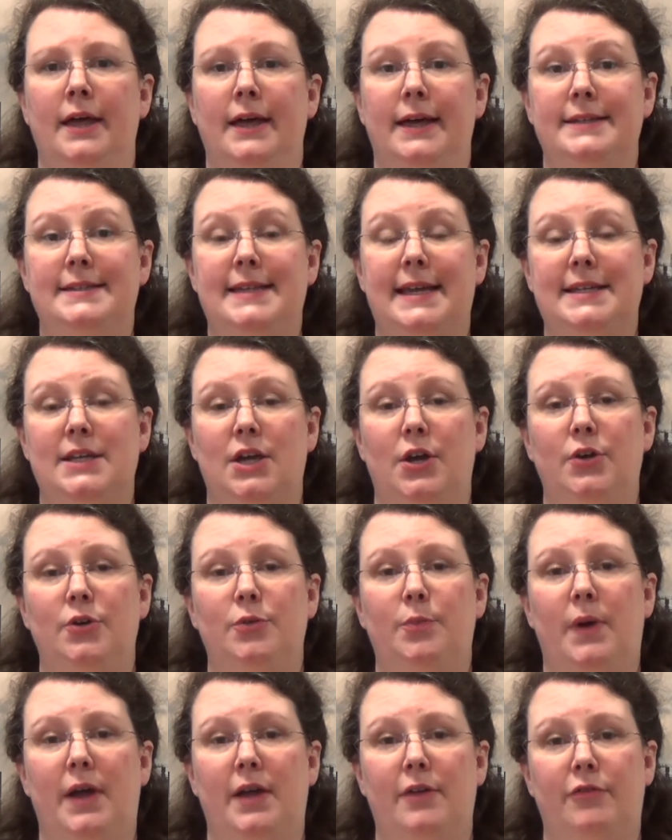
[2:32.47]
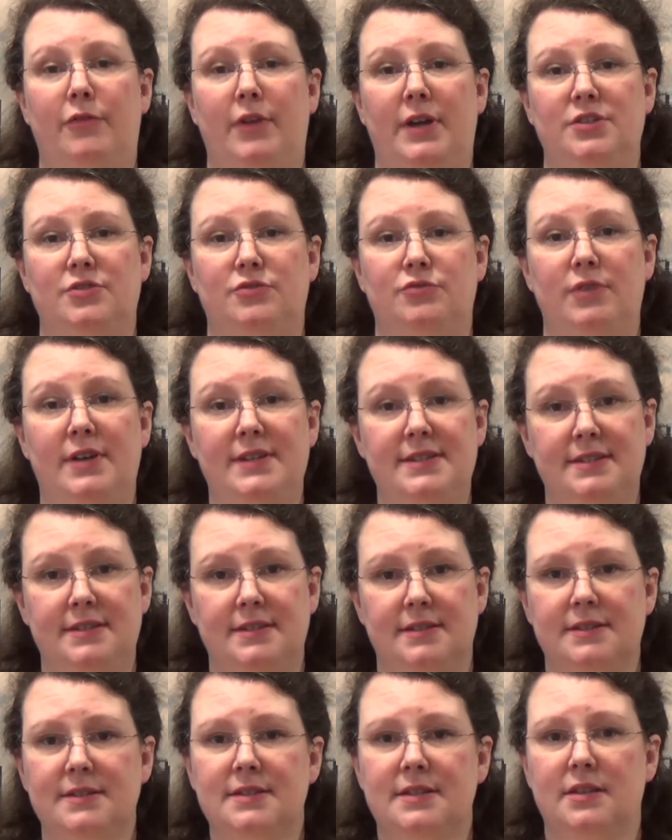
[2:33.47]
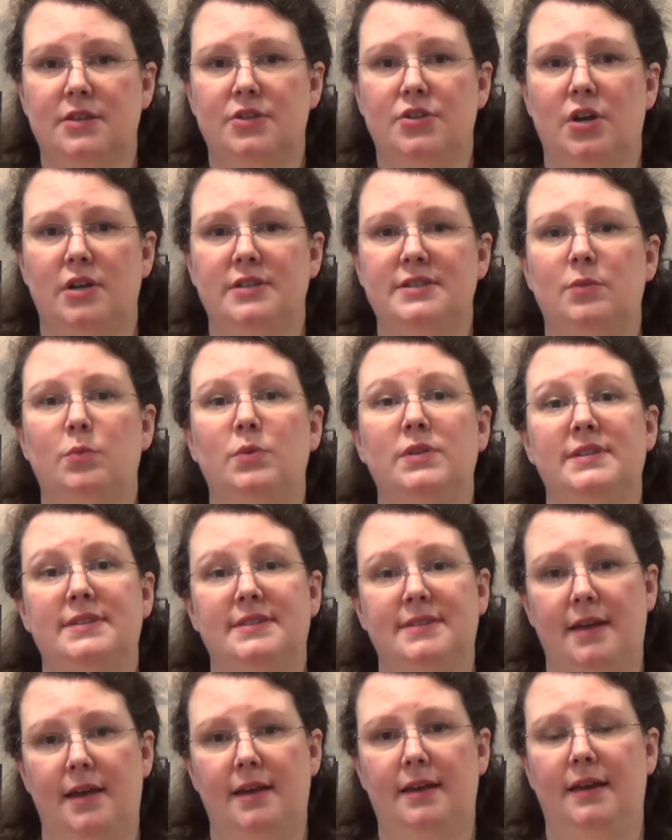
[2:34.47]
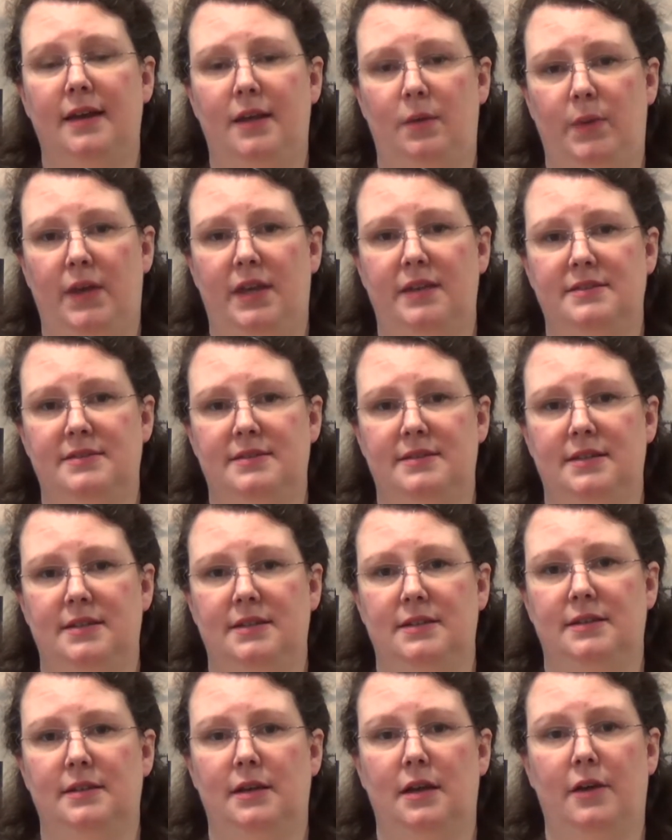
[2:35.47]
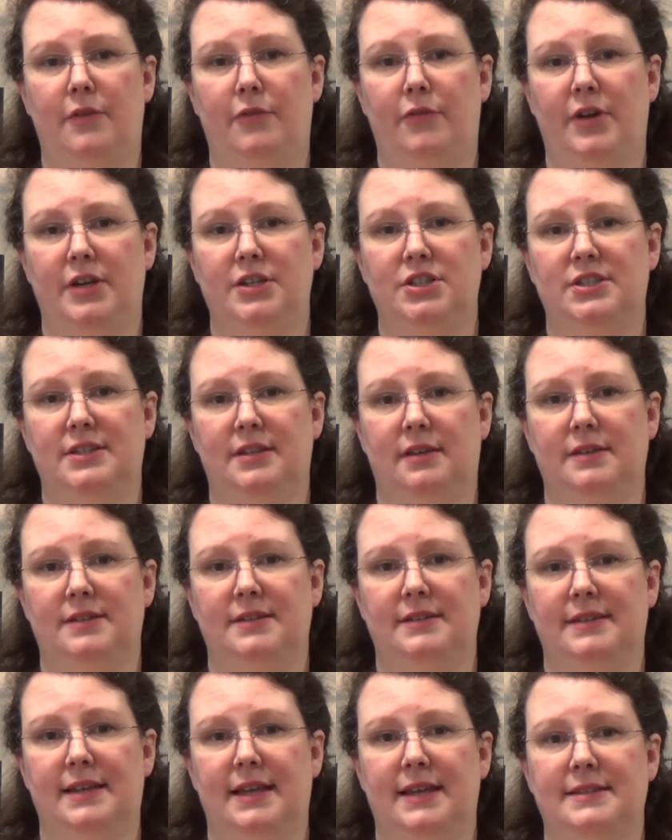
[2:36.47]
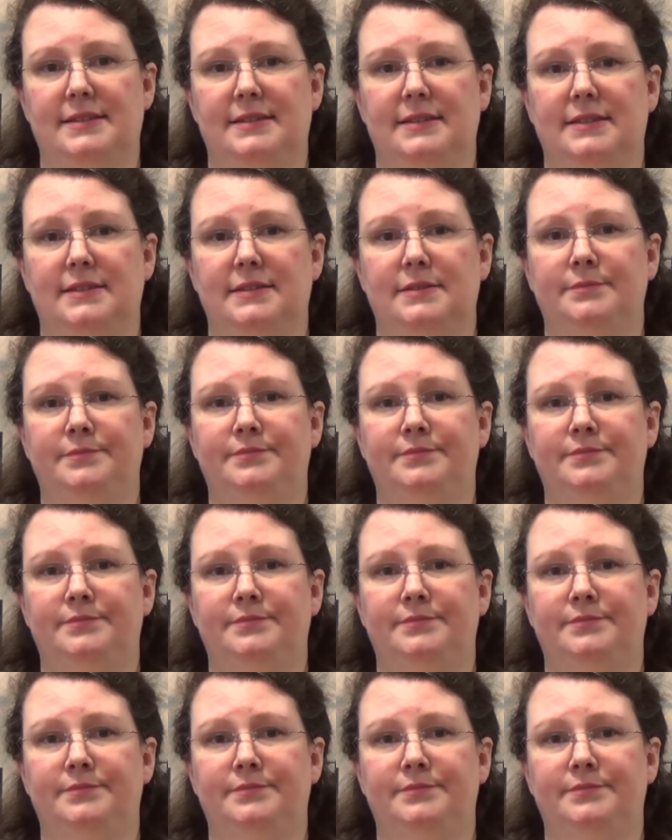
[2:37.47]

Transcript: A debt owed by a French resident to the trust will certainly be considered a French situs asset.